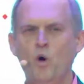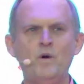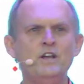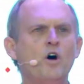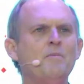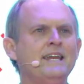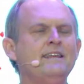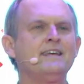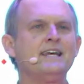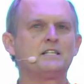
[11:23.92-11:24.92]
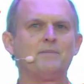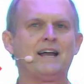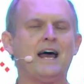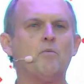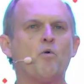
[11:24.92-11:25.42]
We know many things
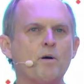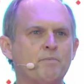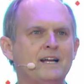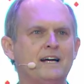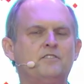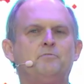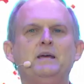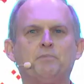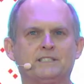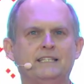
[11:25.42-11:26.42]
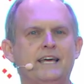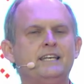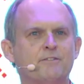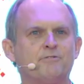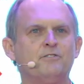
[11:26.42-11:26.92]
about how more productive people today
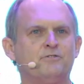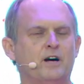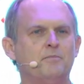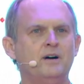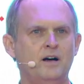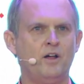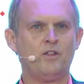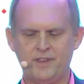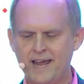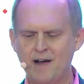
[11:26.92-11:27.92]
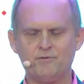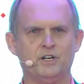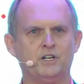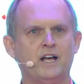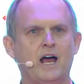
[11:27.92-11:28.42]
differ from the
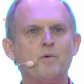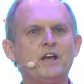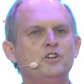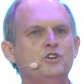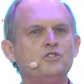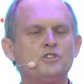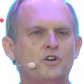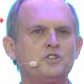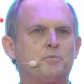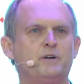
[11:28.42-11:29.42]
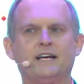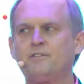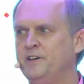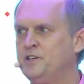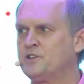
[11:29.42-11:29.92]
average. And we can use those to predict
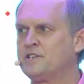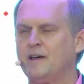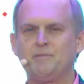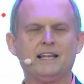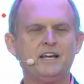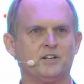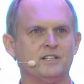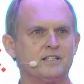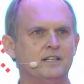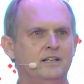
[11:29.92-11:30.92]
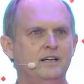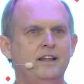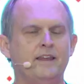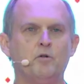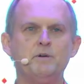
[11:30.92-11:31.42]
features of emulations.
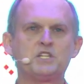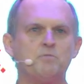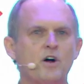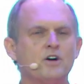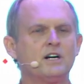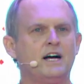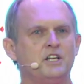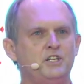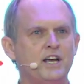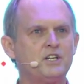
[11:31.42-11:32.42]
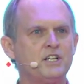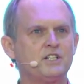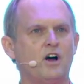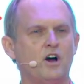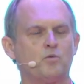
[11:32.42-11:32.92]
They will be smarter,
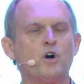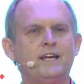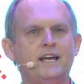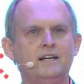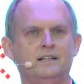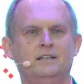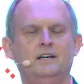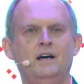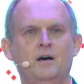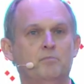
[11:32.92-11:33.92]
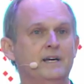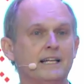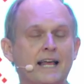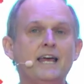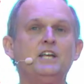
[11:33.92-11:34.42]
conscientious, hardworking,
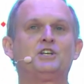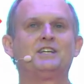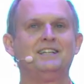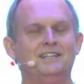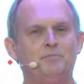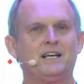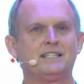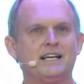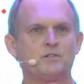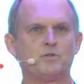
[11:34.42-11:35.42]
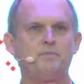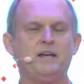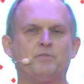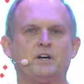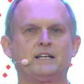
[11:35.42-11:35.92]
middle-aged, because that's where
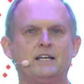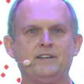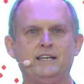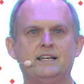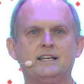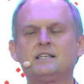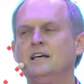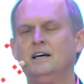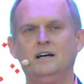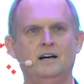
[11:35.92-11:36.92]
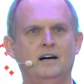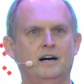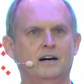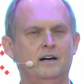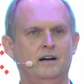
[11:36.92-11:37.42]
peak productivity is,
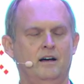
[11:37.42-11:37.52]
uh,